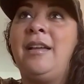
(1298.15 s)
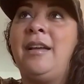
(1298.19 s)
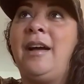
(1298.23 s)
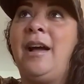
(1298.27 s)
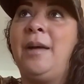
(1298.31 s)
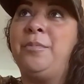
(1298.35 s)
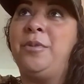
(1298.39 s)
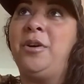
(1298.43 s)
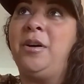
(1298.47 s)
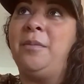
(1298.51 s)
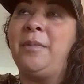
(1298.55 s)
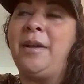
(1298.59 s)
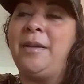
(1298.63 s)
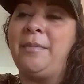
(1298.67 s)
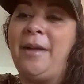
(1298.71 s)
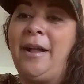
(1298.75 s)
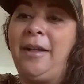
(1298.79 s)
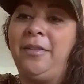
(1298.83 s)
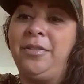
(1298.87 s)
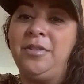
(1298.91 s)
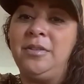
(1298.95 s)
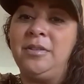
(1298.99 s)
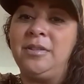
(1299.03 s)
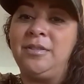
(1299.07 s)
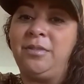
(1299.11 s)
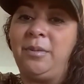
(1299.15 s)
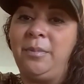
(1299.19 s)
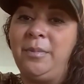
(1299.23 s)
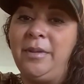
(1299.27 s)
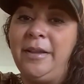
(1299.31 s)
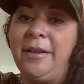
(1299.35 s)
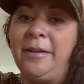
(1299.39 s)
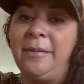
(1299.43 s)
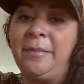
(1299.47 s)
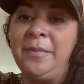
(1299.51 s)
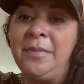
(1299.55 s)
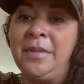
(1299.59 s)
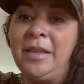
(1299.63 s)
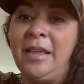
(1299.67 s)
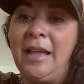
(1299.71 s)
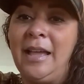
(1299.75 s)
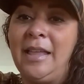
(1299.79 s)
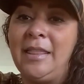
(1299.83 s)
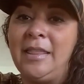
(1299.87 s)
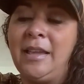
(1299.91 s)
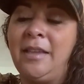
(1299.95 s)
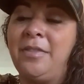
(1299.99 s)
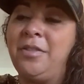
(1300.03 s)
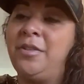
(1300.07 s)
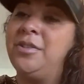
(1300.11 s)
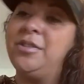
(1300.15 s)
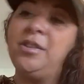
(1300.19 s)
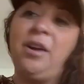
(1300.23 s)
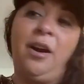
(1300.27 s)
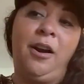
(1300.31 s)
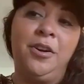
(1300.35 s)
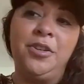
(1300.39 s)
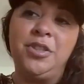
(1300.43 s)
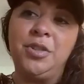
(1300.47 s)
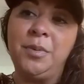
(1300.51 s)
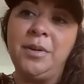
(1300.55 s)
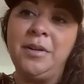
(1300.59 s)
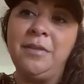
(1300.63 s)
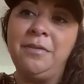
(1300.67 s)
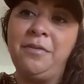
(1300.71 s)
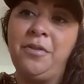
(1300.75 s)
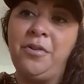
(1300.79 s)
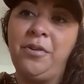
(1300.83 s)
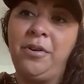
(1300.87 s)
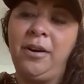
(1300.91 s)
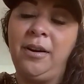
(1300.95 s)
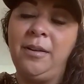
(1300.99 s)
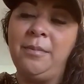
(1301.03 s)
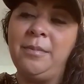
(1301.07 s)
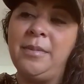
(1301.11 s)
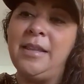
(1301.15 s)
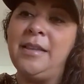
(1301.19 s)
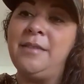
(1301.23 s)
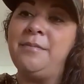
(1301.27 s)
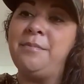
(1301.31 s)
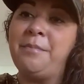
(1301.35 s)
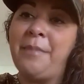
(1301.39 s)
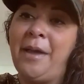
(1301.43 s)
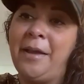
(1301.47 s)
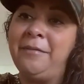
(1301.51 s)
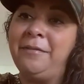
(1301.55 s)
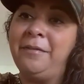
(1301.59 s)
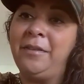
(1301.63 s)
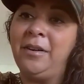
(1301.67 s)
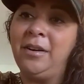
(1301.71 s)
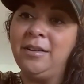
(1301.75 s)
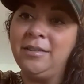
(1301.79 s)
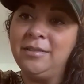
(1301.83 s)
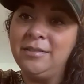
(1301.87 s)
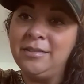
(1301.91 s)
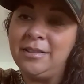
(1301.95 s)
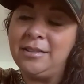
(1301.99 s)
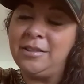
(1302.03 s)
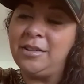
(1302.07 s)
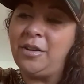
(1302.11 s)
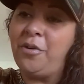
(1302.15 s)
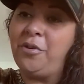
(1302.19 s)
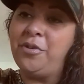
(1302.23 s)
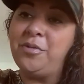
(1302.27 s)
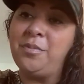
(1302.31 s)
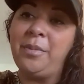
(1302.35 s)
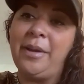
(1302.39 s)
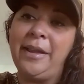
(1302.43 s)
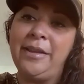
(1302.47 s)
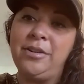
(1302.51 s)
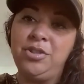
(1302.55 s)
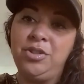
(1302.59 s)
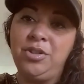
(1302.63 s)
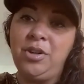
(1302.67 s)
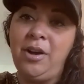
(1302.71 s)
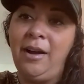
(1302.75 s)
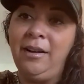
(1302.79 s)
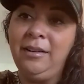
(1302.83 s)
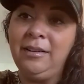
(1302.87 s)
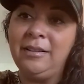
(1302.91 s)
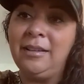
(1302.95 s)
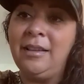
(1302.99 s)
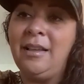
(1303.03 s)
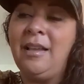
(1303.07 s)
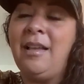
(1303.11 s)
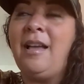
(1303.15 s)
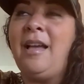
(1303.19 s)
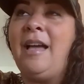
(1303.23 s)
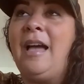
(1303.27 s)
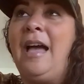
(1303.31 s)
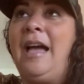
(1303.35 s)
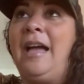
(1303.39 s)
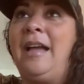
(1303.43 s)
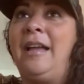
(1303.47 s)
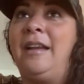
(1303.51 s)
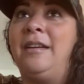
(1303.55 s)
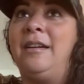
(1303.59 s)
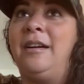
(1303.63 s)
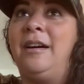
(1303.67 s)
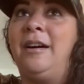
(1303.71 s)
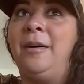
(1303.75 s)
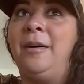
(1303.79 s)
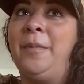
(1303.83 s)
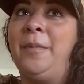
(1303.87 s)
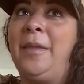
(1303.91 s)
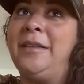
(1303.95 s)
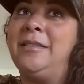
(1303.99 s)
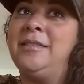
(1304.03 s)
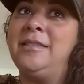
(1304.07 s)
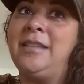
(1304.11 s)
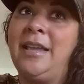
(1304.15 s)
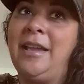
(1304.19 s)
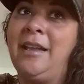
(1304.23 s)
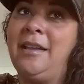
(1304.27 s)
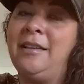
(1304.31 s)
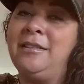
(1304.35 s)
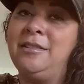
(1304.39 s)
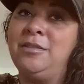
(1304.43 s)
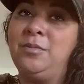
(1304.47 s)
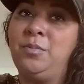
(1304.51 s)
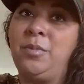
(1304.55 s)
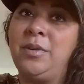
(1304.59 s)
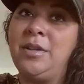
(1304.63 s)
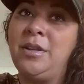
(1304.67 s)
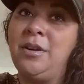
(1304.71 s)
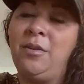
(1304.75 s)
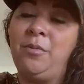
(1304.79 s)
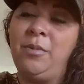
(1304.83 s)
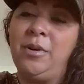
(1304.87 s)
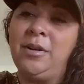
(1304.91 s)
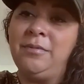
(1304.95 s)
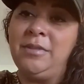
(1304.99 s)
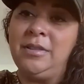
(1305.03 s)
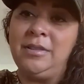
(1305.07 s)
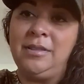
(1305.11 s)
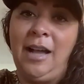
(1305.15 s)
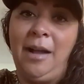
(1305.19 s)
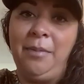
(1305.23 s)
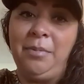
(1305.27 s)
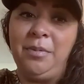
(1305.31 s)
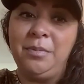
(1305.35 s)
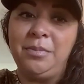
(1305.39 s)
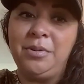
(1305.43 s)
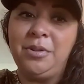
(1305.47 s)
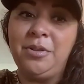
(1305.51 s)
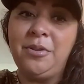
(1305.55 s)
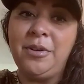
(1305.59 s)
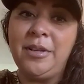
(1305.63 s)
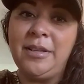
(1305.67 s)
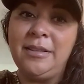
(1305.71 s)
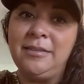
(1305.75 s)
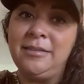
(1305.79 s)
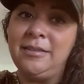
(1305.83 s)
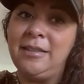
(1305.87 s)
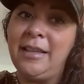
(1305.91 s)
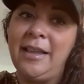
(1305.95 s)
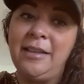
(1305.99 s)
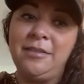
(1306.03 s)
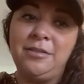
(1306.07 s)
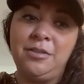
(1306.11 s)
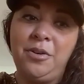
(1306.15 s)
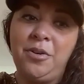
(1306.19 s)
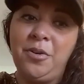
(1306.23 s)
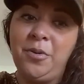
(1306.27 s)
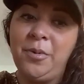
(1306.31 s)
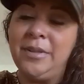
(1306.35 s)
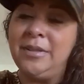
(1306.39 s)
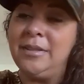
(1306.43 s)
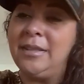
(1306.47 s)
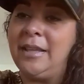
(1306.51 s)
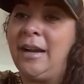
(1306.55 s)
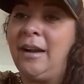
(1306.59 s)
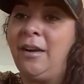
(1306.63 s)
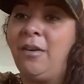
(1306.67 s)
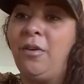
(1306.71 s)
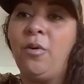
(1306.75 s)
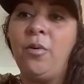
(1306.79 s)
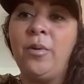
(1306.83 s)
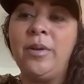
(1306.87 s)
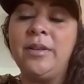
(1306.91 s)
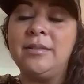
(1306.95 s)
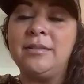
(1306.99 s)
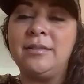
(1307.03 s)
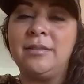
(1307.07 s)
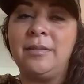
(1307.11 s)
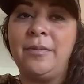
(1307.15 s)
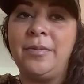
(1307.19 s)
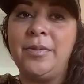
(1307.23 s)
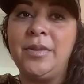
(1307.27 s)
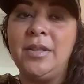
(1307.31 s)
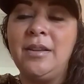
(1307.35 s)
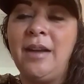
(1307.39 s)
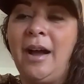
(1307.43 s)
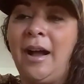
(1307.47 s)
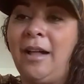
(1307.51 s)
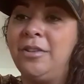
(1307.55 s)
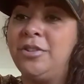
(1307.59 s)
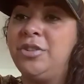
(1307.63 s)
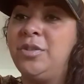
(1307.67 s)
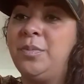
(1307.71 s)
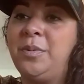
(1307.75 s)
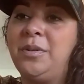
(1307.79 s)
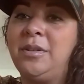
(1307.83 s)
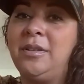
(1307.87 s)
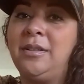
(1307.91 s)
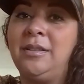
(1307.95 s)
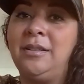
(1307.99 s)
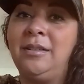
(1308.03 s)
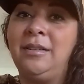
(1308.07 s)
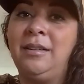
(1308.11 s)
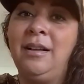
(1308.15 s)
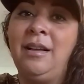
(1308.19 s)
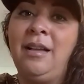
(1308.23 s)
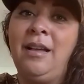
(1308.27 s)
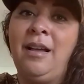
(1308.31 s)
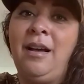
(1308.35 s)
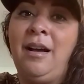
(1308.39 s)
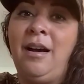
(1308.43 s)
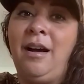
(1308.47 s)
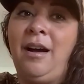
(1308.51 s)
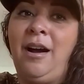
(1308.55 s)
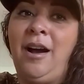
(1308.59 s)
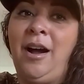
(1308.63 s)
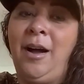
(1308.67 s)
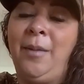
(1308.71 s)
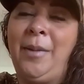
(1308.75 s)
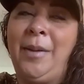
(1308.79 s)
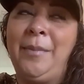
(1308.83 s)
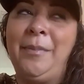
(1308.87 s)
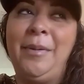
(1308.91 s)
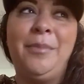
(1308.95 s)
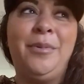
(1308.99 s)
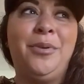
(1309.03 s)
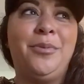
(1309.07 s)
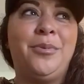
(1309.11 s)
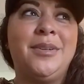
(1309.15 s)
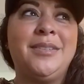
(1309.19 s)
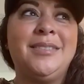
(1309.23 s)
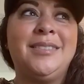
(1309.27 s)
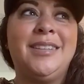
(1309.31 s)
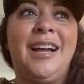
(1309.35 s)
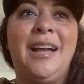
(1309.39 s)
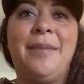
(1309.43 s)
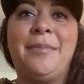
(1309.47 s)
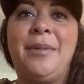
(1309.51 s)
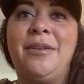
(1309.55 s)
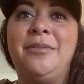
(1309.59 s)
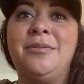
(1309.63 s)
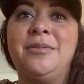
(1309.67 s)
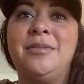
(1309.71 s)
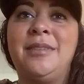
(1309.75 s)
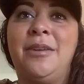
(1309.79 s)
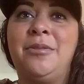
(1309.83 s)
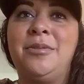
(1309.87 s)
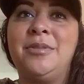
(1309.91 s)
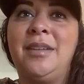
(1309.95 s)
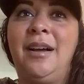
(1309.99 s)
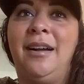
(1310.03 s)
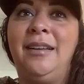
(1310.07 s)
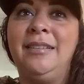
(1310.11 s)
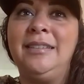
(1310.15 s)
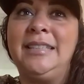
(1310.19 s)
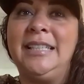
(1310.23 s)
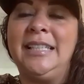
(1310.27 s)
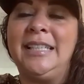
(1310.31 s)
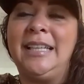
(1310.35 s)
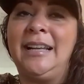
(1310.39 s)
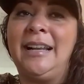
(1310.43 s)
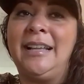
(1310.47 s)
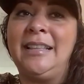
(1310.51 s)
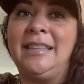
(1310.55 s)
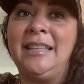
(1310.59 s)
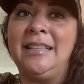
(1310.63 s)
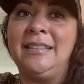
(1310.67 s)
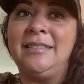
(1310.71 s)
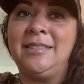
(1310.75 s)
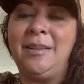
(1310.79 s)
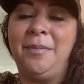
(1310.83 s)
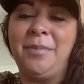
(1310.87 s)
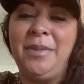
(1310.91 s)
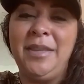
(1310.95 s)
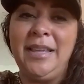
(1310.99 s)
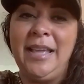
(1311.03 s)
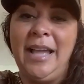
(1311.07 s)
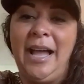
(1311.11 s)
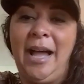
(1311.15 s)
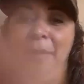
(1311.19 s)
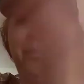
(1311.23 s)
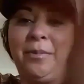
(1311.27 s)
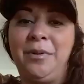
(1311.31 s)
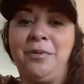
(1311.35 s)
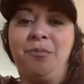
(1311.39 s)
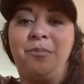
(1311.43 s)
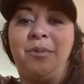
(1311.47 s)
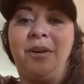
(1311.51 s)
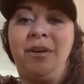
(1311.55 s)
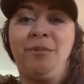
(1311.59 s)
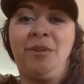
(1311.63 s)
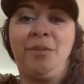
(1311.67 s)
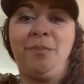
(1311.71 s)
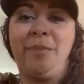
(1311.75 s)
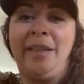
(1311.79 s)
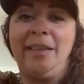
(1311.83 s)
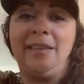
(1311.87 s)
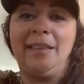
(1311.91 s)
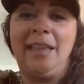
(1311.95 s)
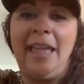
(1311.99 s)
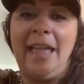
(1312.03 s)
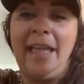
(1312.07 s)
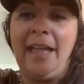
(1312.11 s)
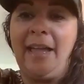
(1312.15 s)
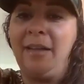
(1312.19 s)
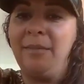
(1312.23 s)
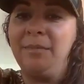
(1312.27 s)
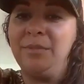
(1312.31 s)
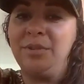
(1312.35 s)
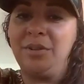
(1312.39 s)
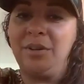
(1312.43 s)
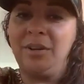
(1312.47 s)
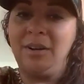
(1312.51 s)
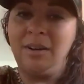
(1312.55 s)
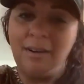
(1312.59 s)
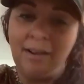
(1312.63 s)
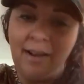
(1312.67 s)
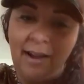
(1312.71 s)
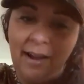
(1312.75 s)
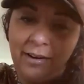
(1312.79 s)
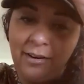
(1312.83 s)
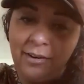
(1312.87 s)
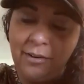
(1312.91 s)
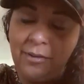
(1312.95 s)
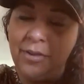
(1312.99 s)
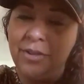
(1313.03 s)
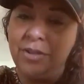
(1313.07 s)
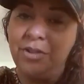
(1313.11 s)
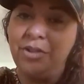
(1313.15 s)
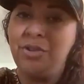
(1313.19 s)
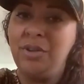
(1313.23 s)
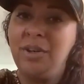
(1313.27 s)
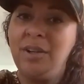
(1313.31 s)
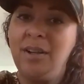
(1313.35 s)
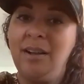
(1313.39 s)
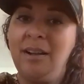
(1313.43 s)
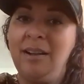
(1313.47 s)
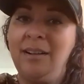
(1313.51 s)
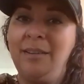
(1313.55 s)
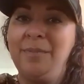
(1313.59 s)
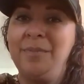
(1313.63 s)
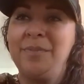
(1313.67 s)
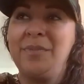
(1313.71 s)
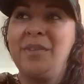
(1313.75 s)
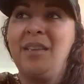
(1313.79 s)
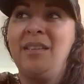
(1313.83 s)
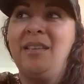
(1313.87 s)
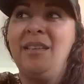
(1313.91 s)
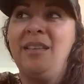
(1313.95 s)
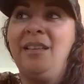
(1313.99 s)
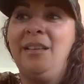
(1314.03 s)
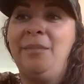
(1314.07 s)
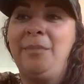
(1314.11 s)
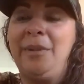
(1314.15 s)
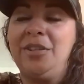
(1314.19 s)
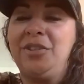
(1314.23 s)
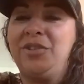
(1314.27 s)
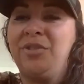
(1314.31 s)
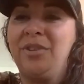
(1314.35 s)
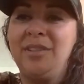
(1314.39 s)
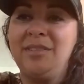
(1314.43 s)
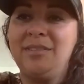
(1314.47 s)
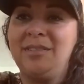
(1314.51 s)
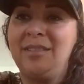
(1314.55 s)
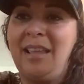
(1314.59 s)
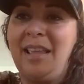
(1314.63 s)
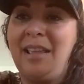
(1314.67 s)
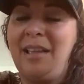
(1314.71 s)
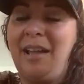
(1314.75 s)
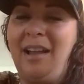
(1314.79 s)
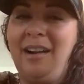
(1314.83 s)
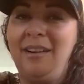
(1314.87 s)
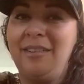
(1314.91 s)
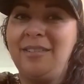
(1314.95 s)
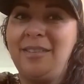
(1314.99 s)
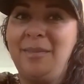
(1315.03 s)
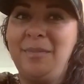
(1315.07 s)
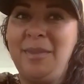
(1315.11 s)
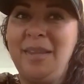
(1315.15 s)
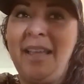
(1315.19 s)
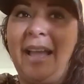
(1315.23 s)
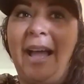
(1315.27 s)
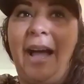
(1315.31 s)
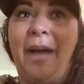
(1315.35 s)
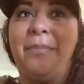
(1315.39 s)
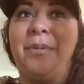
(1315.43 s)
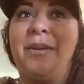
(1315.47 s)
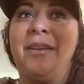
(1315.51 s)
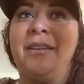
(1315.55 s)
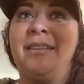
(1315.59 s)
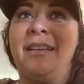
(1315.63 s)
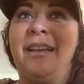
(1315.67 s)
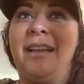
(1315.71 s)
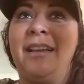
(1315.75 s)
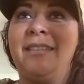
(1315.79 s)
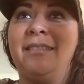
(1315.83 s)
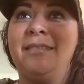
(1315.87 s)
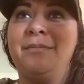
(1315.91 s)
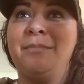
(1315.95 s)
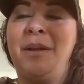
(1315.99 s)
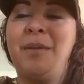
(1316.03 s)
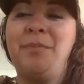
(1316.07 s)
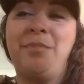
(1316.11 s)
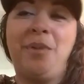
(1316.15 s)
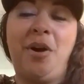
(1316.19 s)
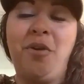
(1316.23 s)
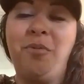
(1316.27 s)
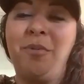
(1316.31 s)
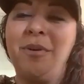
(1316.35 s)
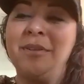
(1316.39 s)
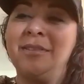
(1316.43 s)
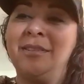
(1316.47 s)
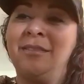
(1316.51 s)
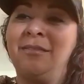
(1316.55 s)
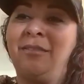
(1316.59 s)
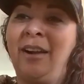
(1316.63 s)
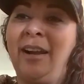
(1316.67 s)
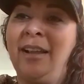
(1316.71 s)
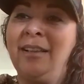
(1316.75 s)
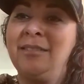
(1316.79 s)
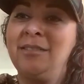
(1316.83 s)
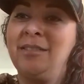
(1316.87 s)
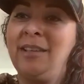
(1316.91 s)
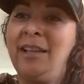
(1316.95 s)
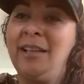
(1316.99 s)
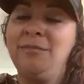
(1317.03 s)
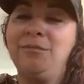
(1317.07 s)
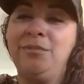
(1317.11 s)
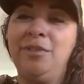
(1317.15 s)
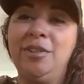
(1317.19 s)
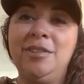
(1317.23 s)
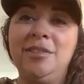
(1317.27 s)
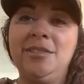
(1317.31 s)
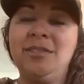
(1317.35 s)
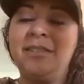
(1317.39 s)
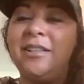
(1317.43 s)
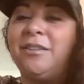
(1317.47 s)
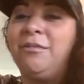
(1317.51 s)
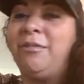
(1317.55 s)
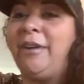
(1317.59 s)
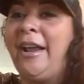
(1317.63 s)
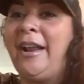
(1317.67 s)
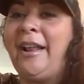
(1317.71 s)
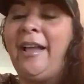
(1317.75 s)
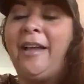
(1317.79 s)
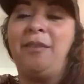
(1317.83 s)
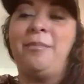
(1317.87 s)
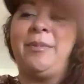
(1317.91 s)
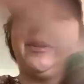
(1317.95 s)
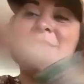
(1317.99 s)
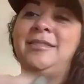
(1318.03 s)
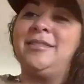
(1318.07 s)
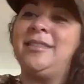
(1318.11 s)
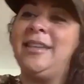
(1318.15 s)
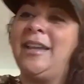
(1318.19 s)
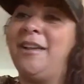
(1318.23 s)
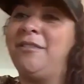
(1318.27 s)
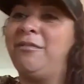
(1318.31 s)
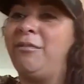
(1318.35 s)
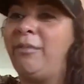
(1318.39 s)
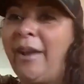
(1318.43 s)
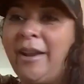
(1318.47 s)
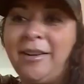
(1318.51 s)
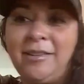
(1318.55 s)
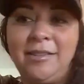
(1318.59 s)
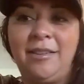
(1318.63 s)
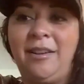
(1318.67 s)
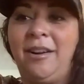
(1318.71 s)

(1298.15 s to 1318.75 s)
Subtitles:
I bought my Matthews from him. And then there's Archery Forum in Medford. It's owned by Chuck. And Dan is, one of his top employees. Dan's always there, always knowledgeable. I remember one time I was hunting and I think something happened with my cams or I don't know, my strings came, I don't know, something happened and my bow wasn't right. So I literally ran out of my stand, ran to the